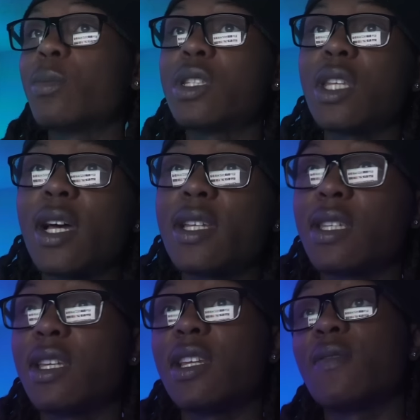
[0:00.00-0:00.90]
besides
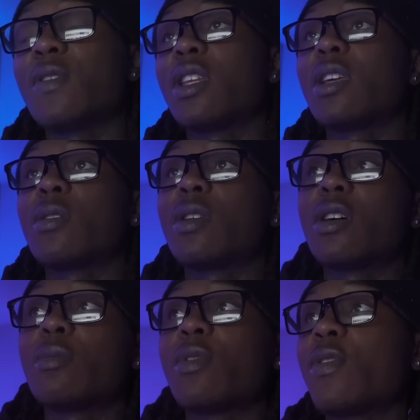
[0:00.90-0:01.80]
get that video
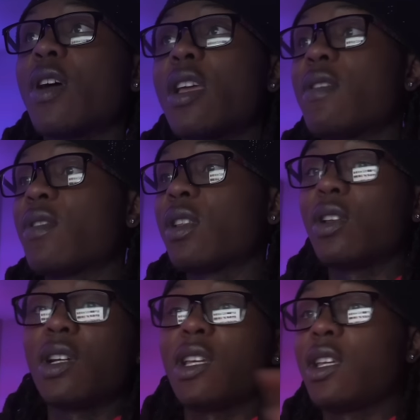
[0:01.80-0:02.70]
done before I even
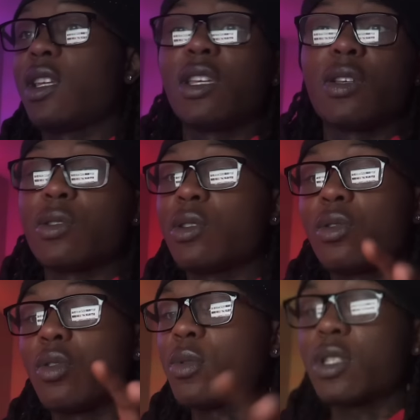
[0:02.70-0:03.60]
looked any else, you
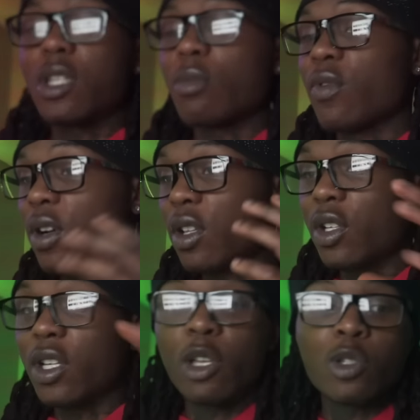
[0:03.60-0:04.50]
know what I'm saying? Before I
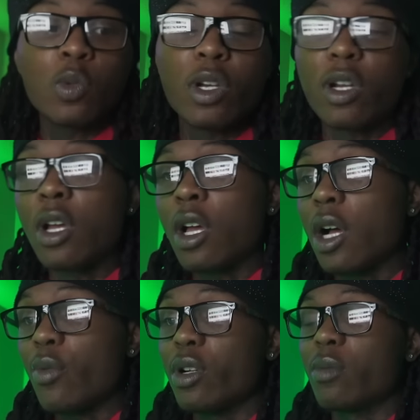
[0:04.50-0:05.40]
looked elsewhere,
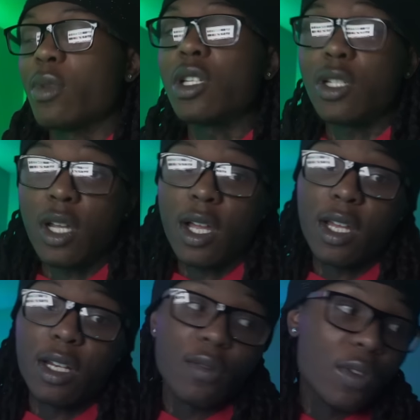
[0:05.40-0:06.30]
I wanted to make sure I
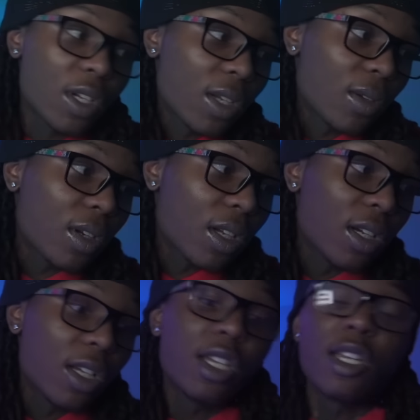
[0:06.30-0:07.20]
got that video
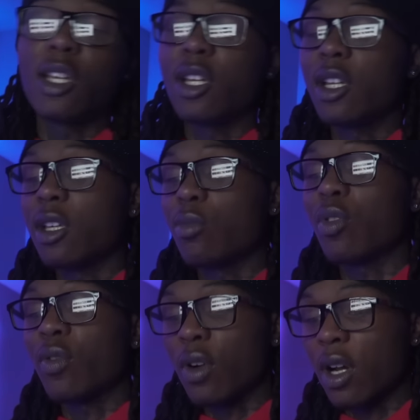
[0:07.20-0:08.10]
done and edited
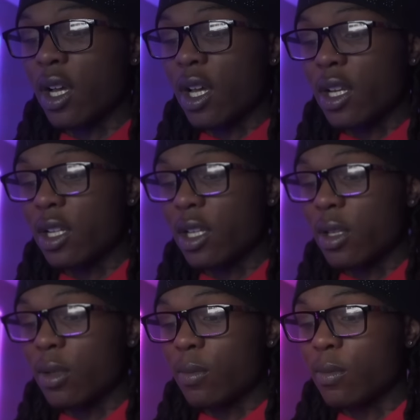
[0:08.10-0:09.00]
before I got
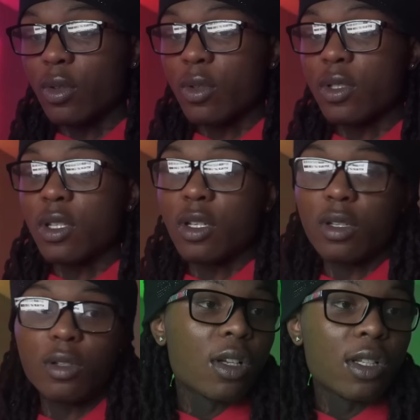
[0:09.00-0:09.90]
down, you know what I'm
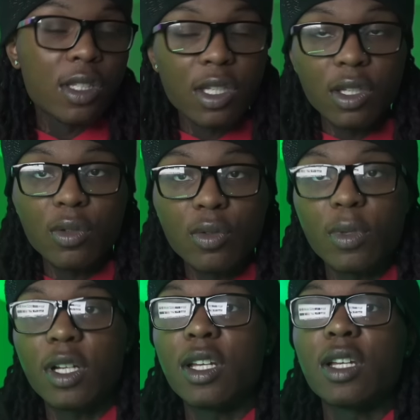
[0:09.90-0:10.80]
saying? Continue
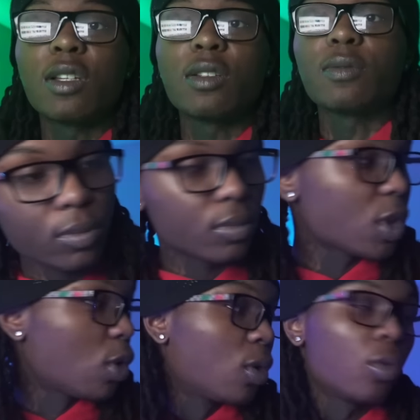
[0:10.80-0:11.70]
my day,
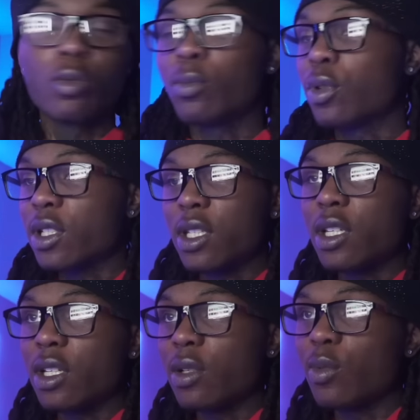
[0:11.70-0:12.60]
or
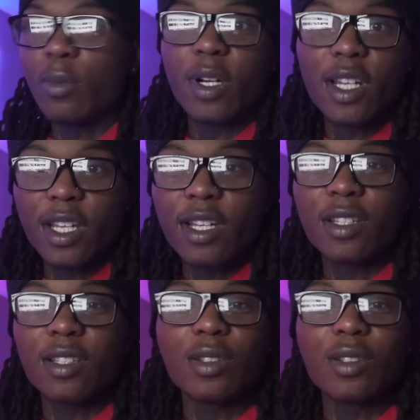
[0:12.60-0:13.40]
proceed with my day,